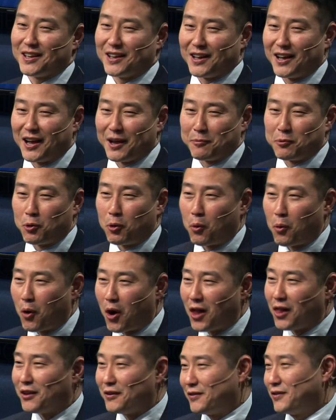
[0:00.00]
I'm
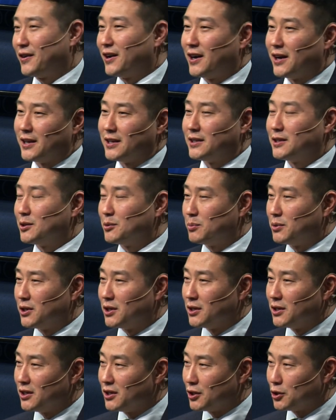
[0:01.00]
qualified to
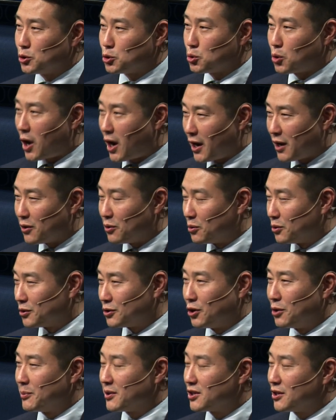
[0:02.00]
be a trial,
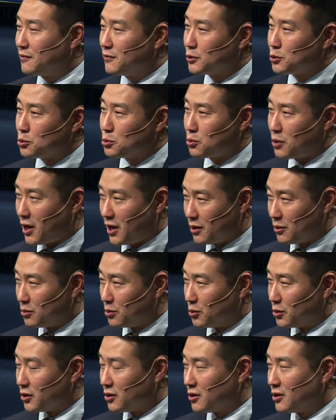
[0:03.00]
call myself a trial
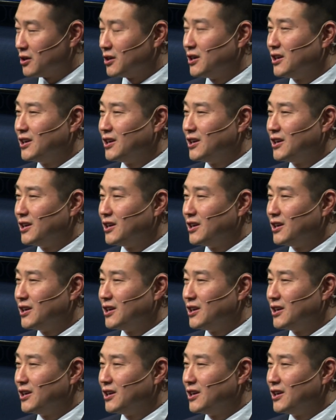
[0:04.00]
lawyer.